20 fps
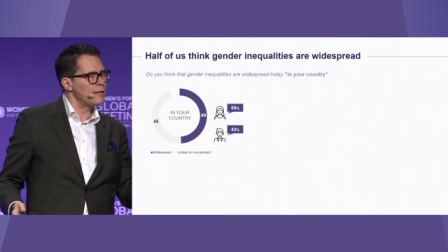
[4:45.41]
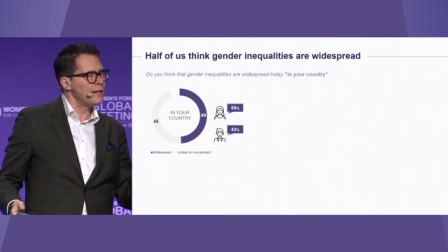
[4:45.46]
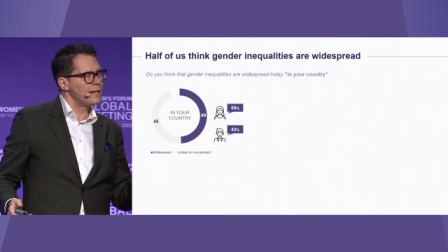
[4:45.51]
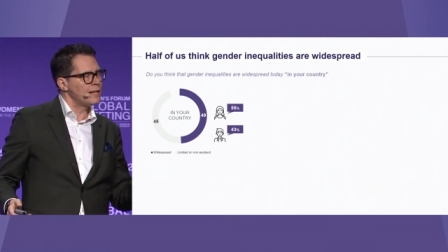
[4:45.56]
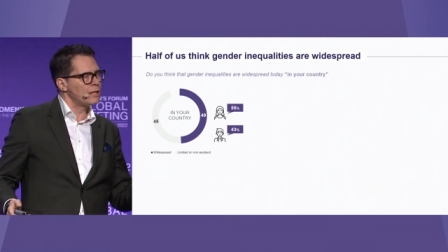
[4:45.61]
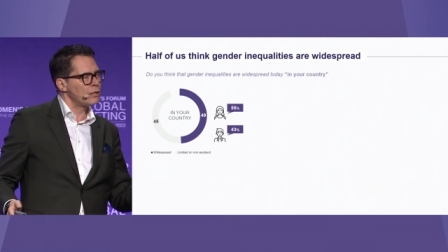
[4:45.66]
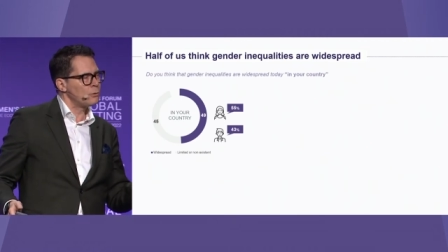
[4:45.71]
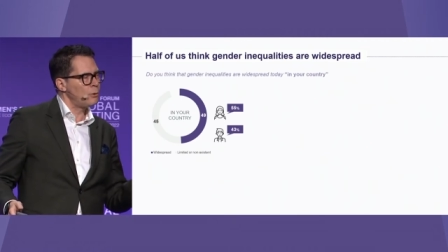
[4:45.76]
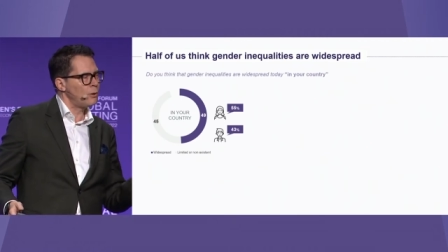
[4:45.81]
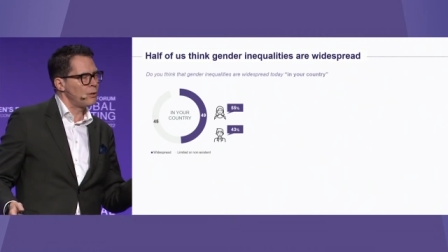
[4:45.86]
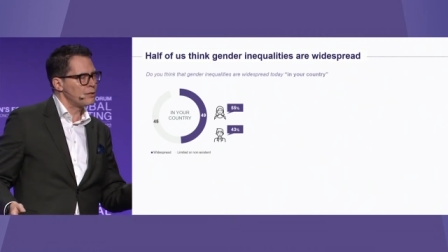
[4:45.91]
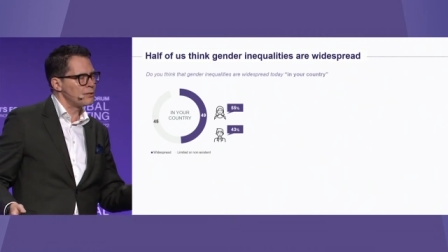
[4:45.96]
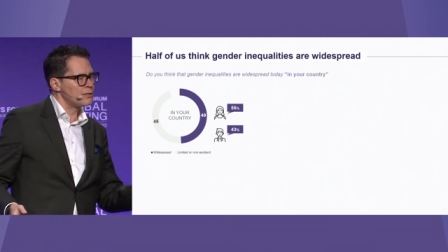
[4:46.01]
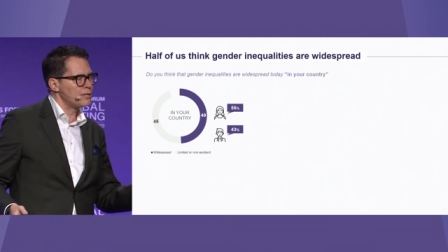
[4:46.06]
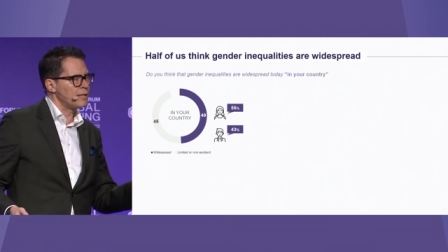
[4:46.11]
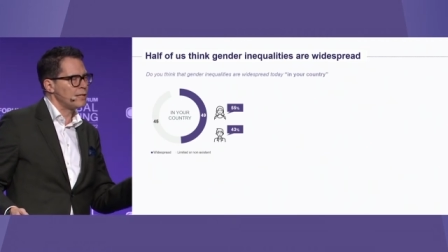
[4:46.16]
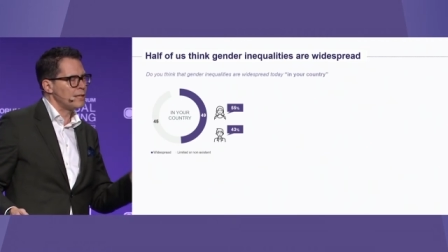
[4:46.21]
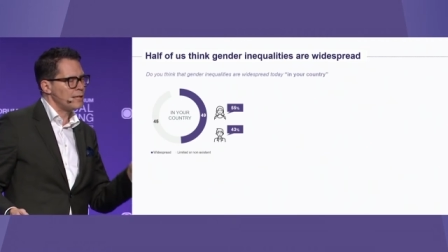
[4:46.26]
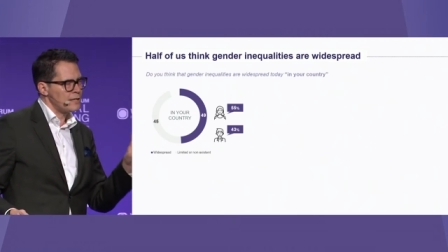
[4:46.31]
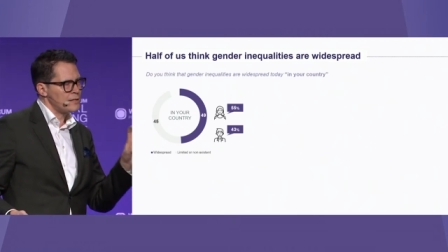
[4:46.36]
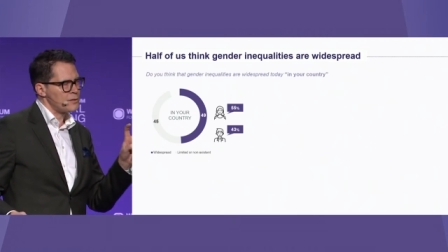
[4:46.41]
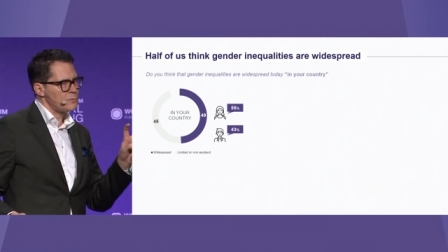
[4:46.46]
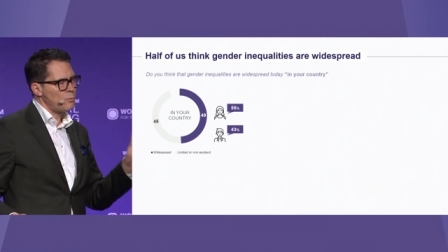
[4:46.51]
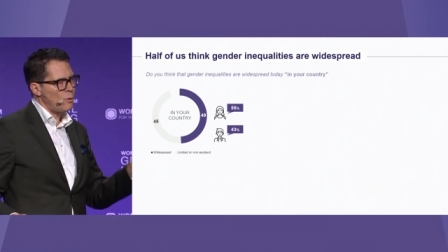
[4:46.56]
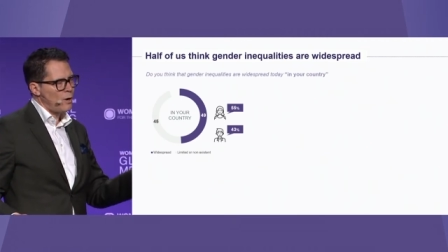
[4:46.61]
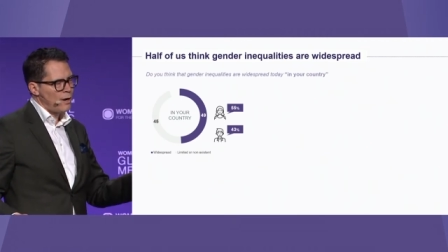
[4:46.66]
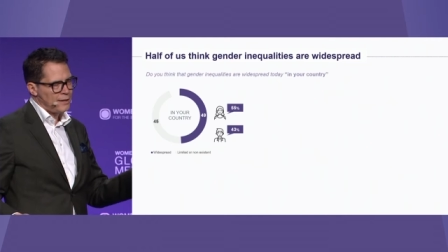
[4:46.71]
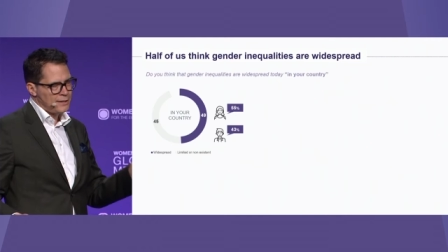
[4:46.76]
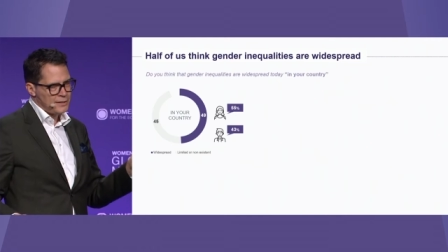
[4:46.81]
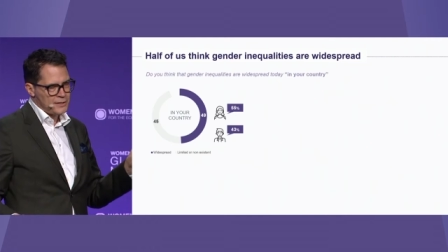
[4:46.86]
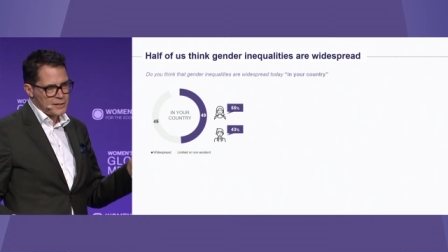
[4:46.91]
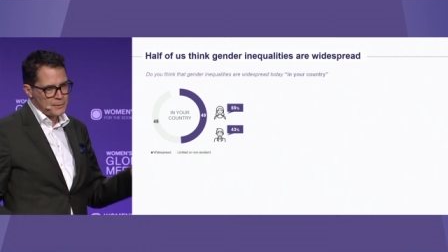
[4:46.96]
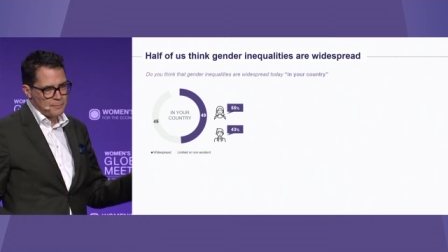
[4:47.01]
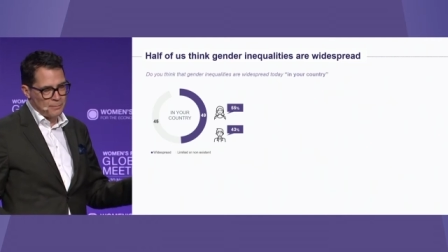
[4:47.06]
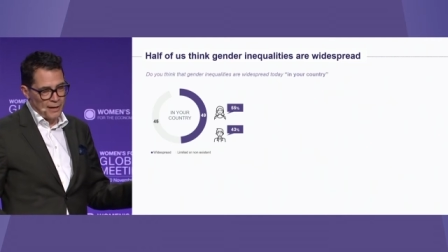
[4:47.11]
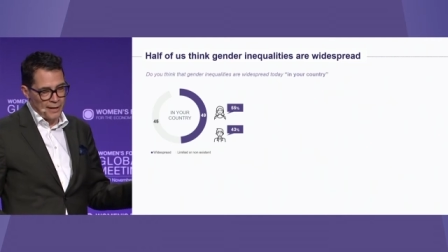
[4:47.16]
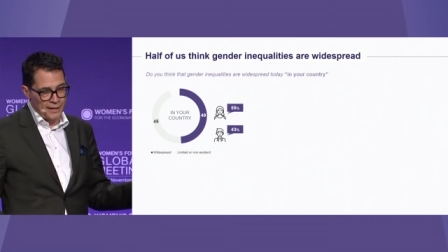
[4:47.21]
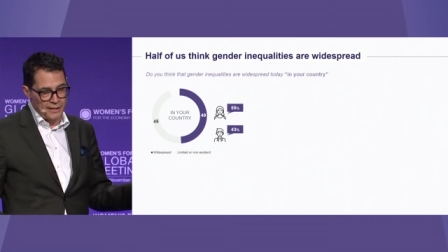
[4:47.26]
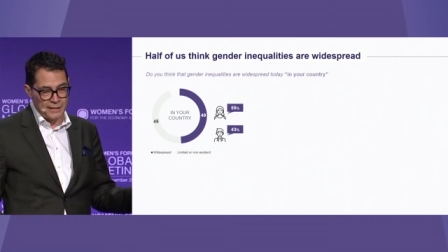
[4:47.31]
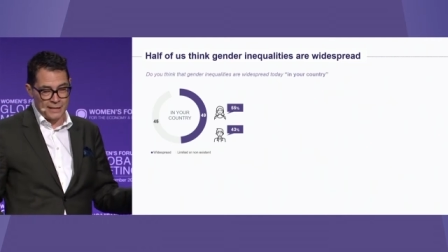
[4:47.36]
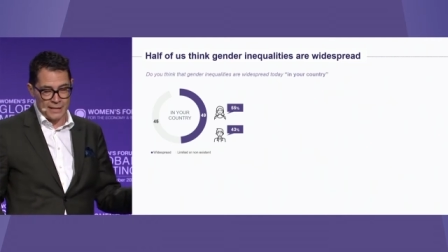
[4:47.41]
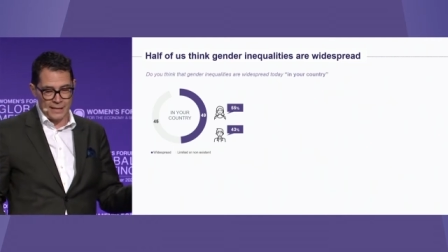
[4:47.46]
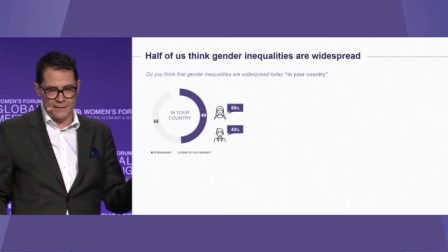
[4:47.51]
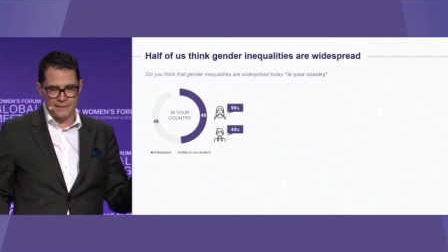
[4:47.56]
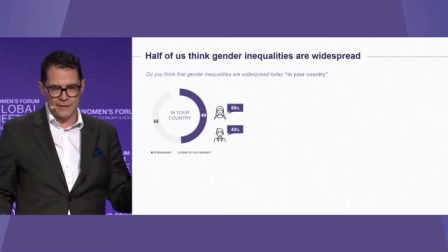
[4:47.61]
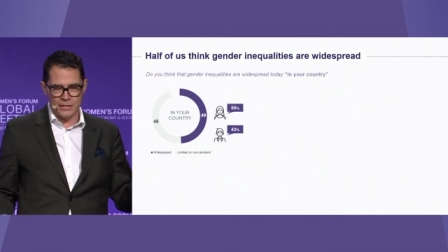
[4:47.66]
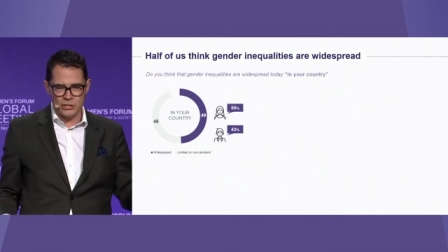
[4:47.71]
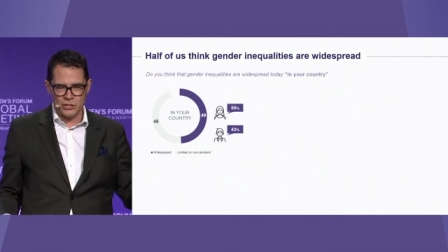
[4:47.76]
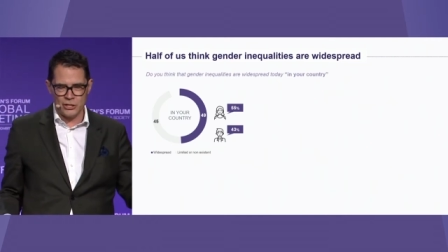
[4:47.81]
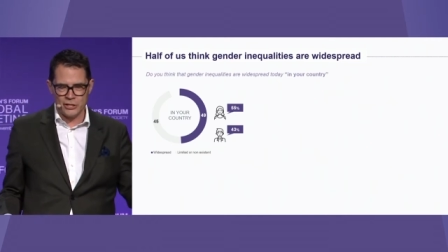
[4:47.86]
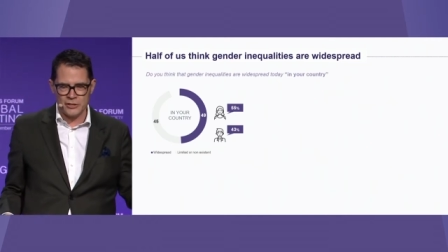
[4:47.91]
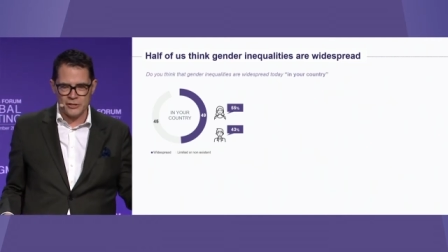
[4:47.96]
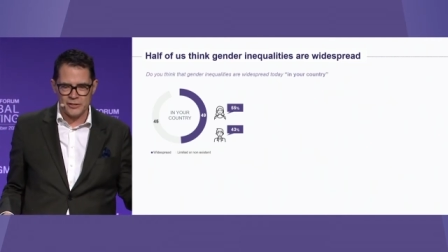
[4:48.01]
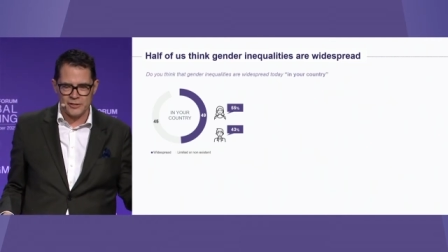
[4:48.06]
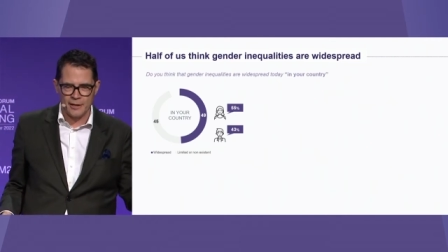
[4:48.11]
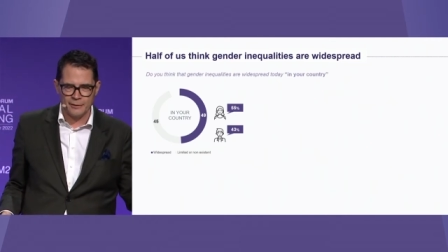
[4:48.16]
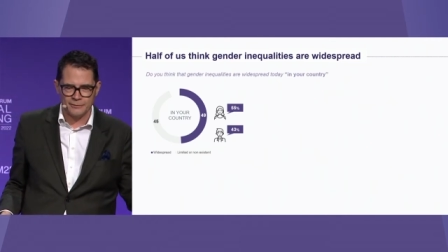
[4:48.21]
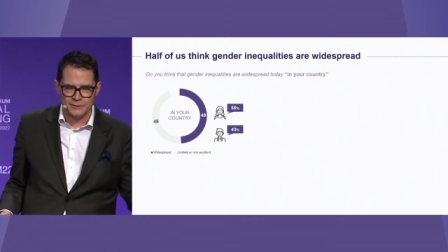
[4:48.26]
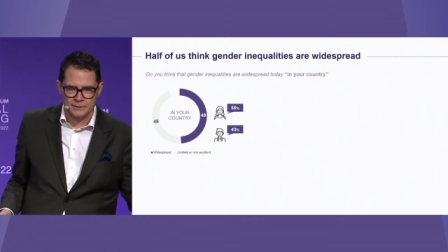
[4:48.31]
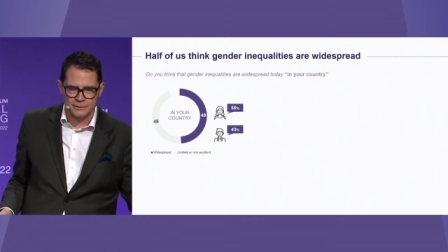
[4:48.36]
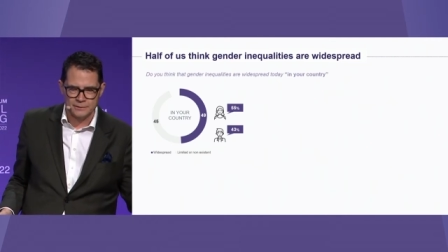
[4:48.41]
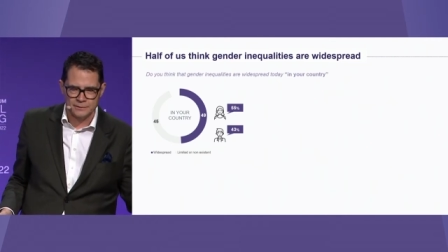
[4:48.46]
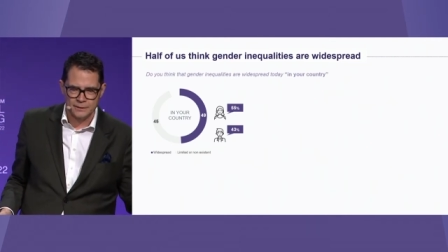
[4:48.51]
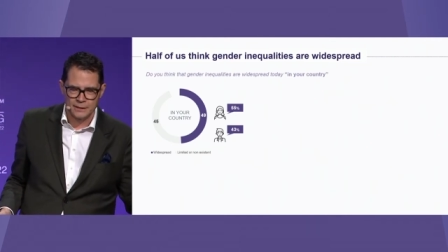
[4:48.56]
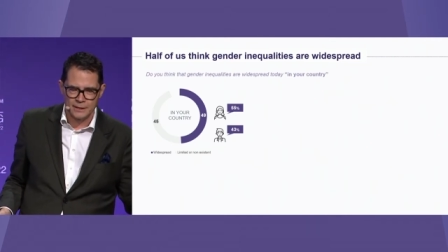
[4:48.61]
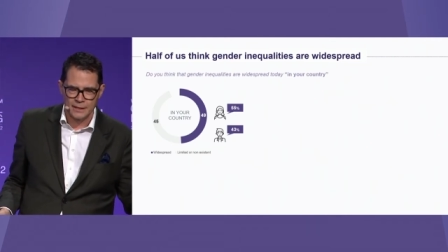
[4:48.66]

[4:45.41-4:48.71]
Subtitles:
inequality is widespread in the G7